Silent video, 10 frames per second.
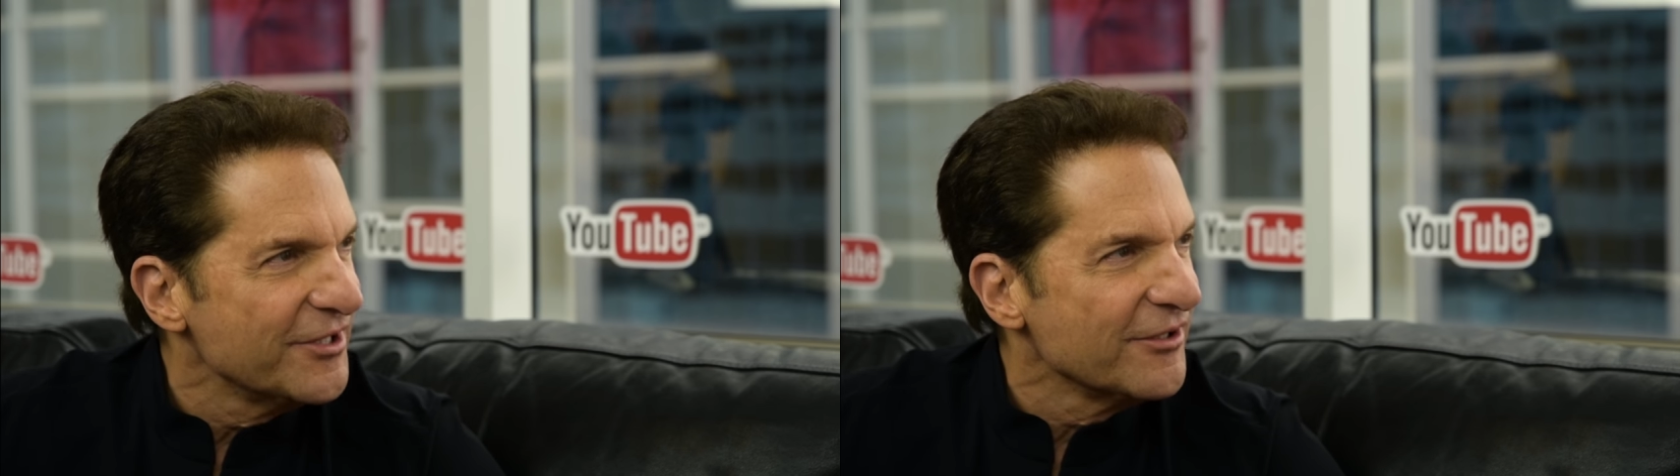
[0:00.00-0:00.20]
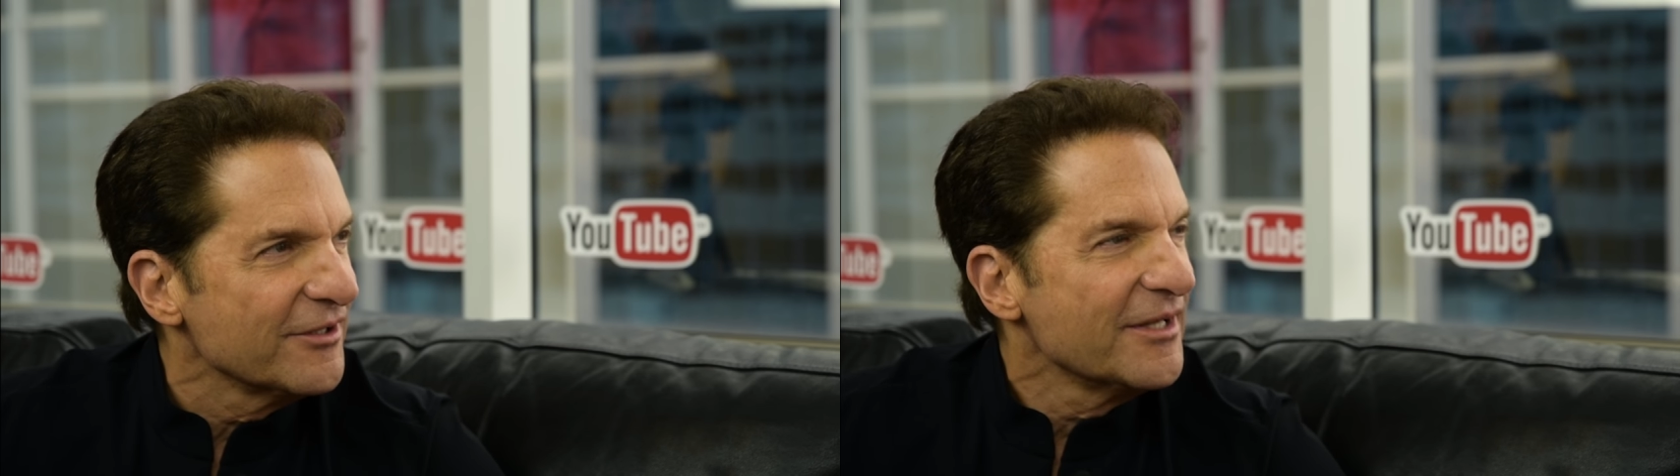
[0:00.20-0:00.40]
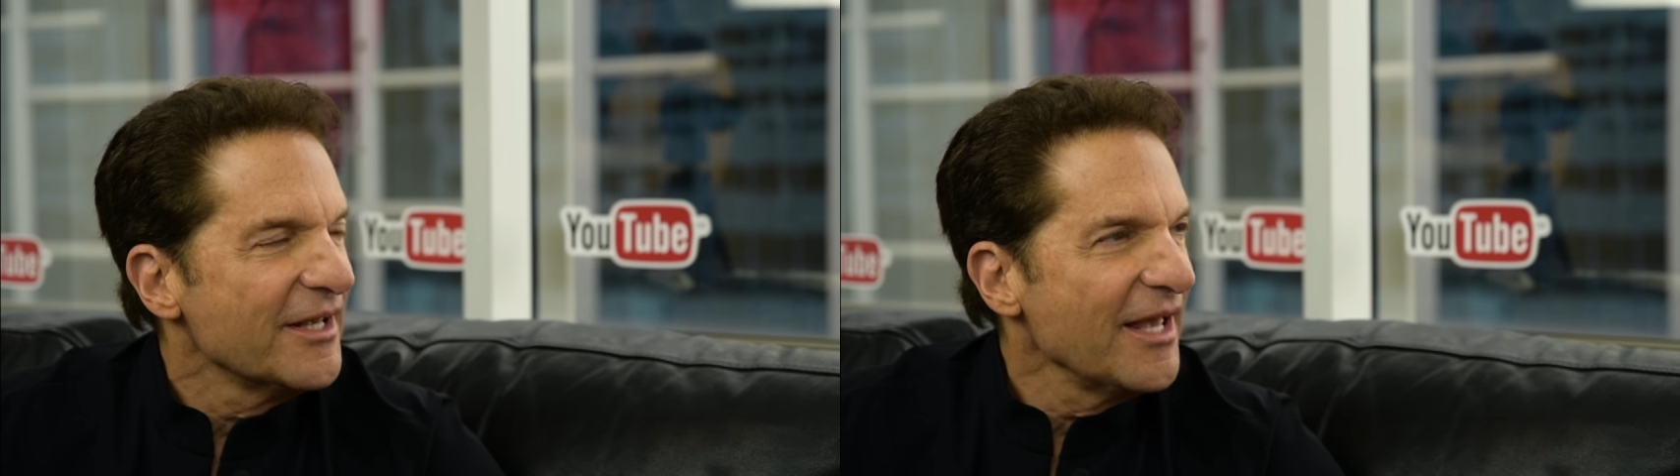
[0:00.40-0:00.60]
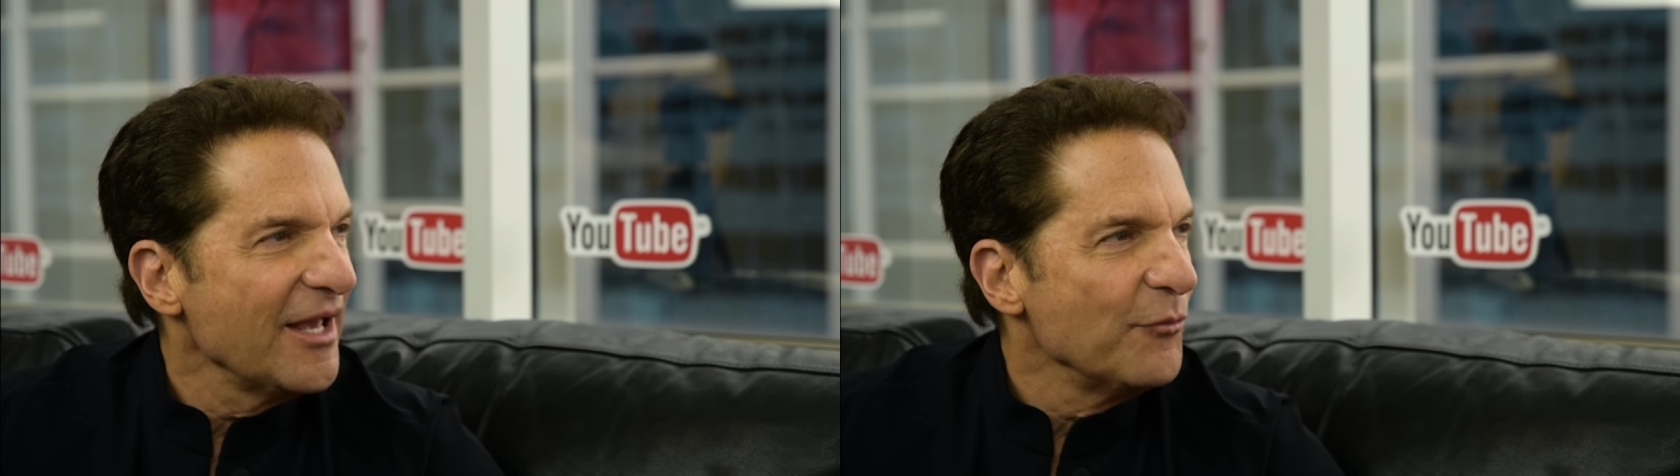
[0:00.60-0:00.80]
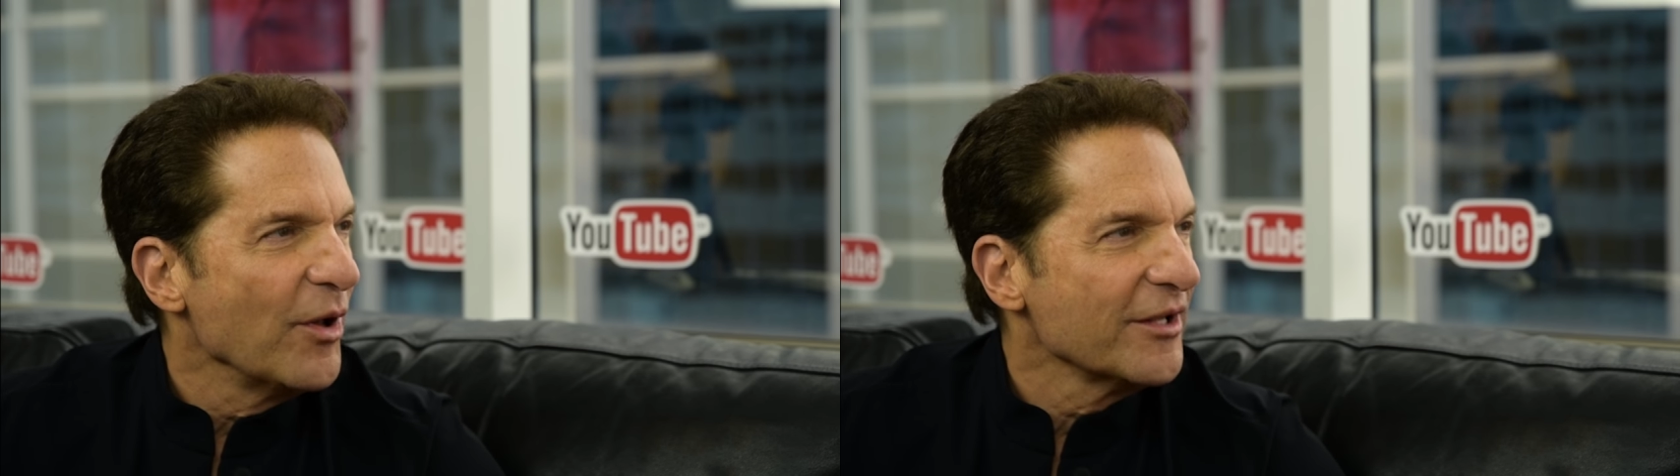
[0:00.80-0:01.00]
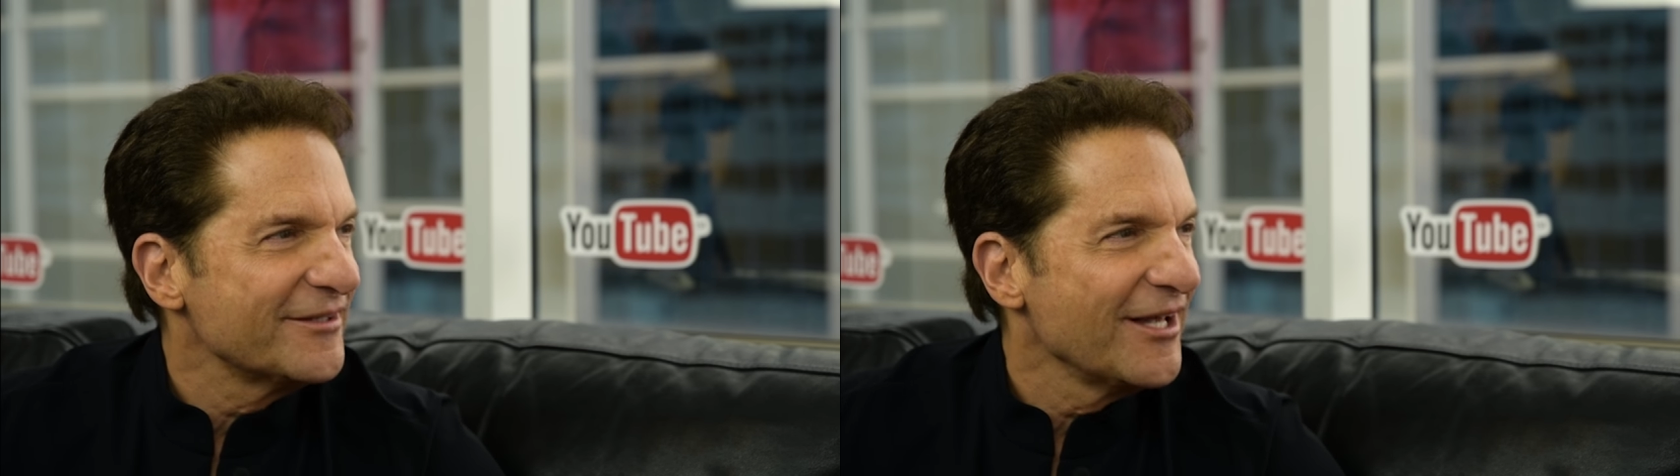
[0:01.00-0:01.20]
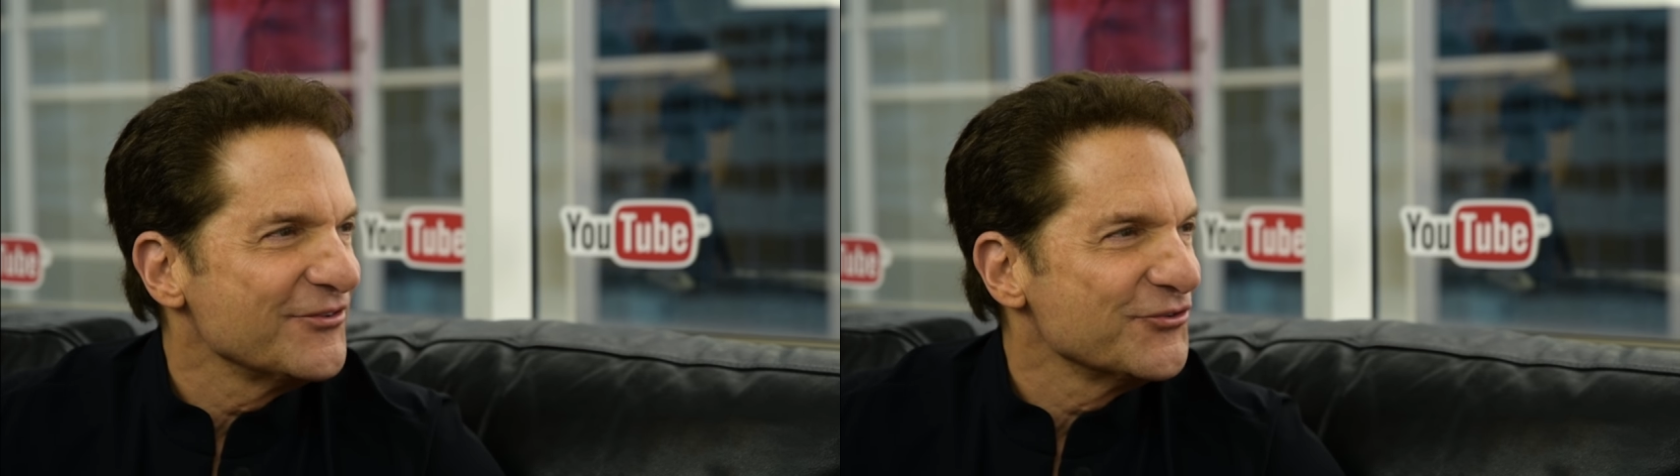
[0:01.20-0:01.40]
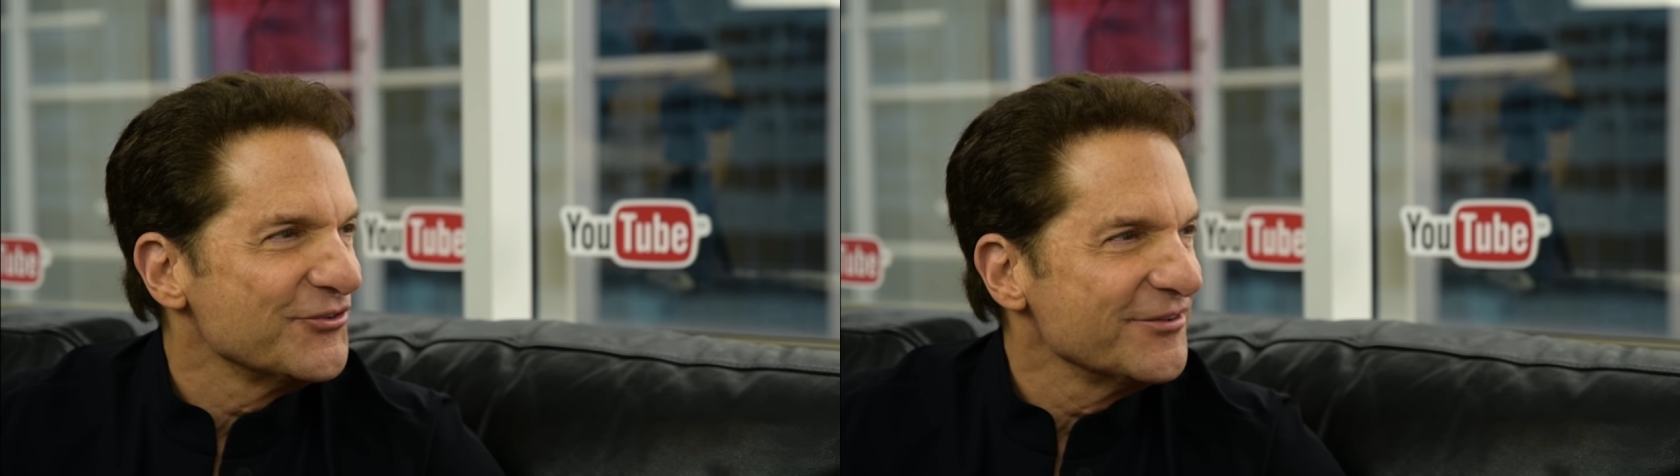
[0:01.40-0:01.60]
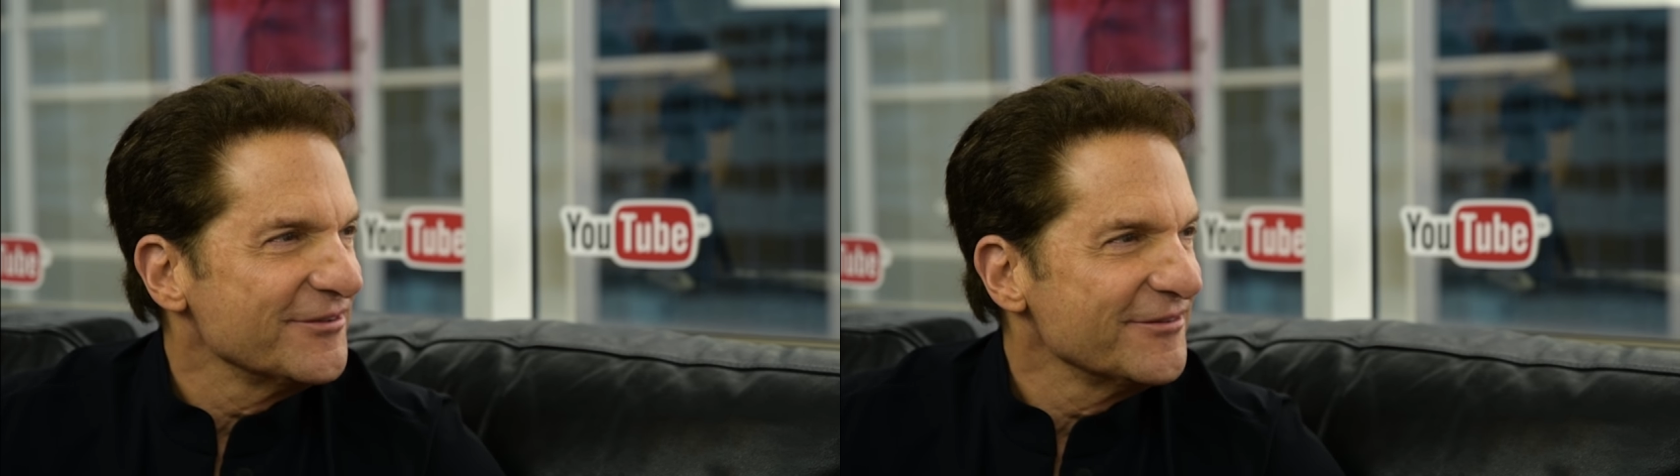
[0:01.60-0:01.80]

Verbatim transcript: real and well-intentioned.